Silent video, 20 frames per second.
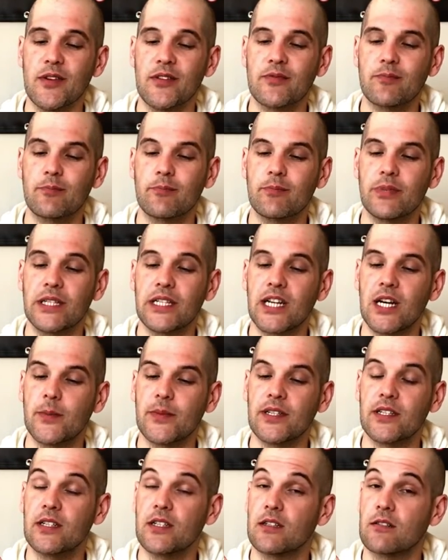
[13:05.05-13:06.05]
They're
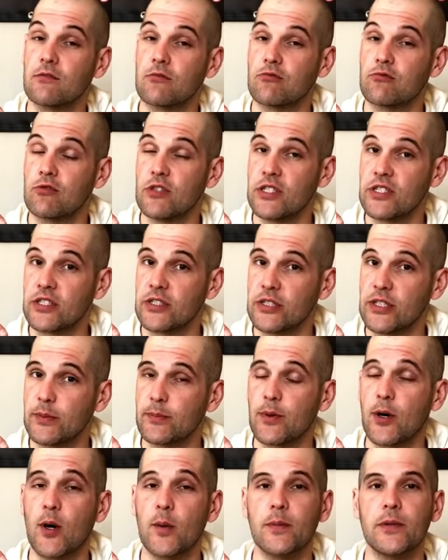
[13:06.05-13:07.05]
becoming increasingly
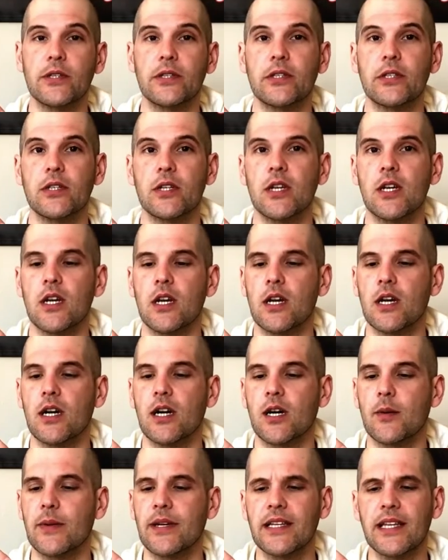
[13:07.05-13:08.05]
popular.
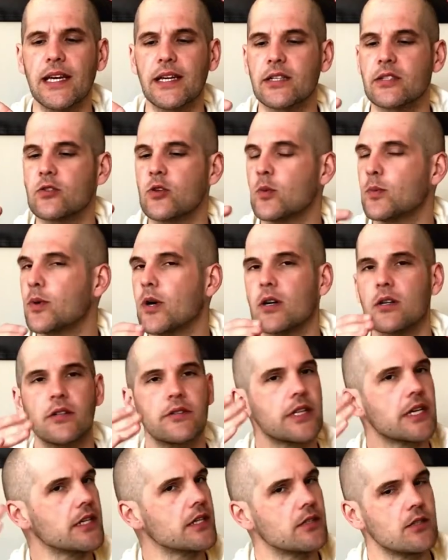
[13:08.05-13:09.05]
Again, it's all part
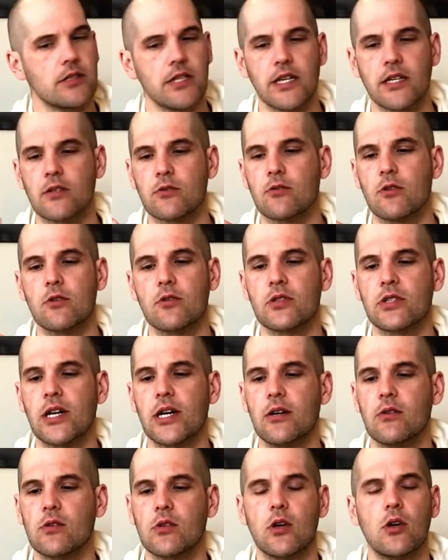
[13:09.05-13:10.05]
of that, that gross
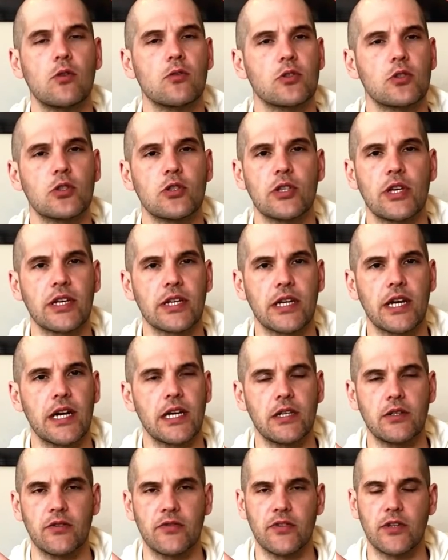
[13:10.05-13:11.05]
out culture, that
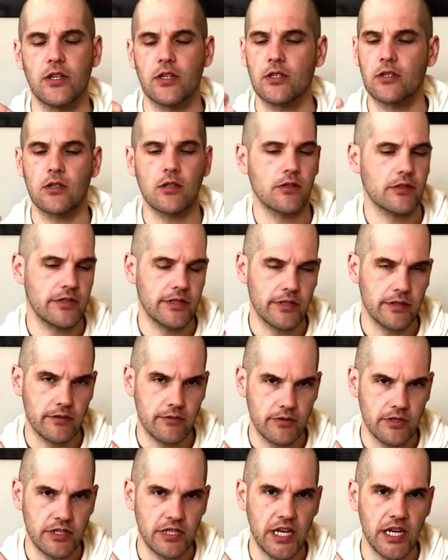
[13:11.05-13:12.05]
kind of toxic
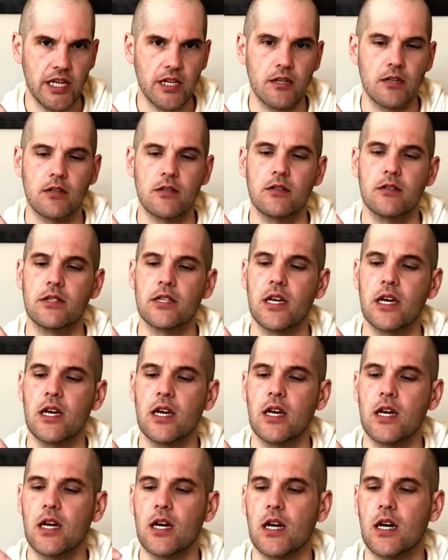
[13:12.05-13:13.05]
Crusaders,
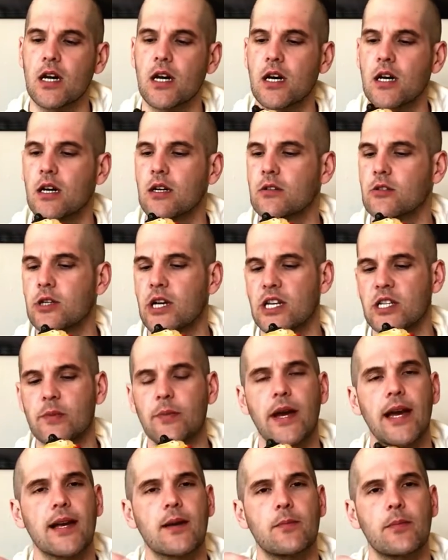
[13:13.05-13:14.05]
Trash
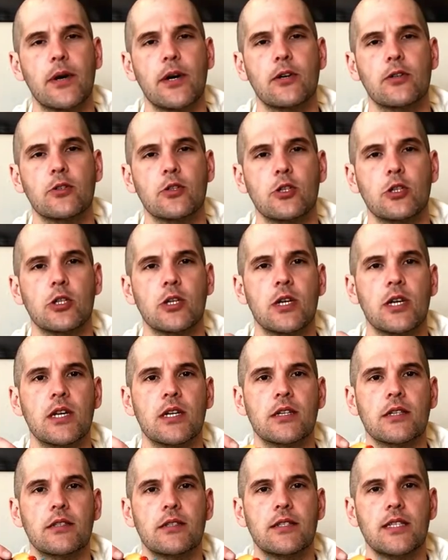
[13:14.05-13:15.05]
Bag Punch,
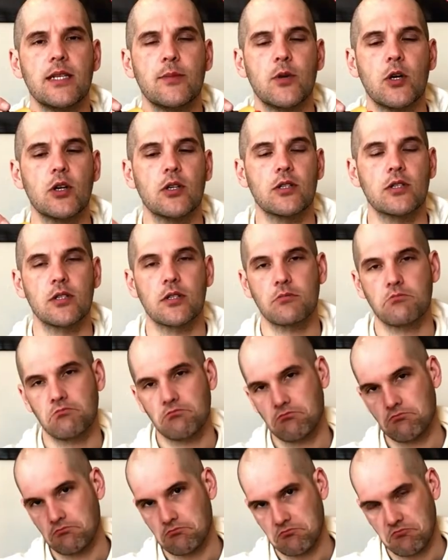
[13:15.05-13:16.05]
Z-Bots,
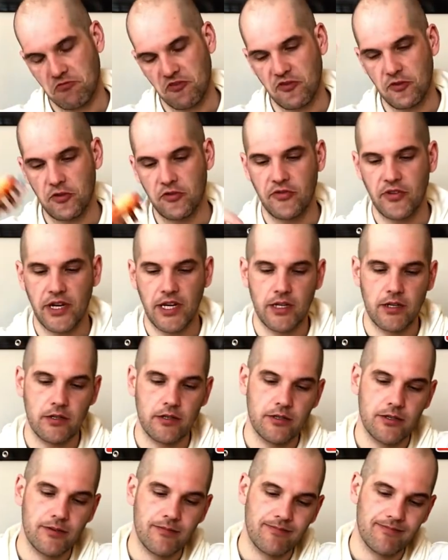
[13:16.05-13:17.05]
Food
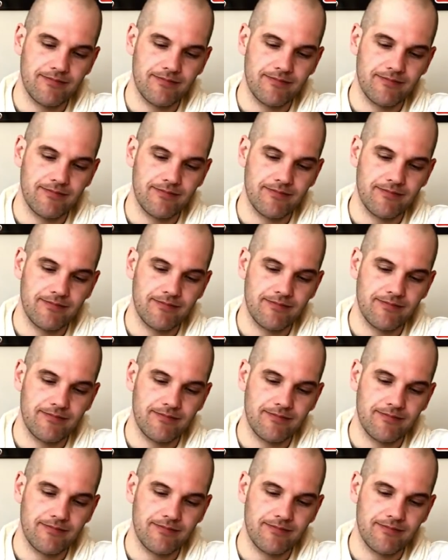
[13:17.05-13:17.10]
Fighters.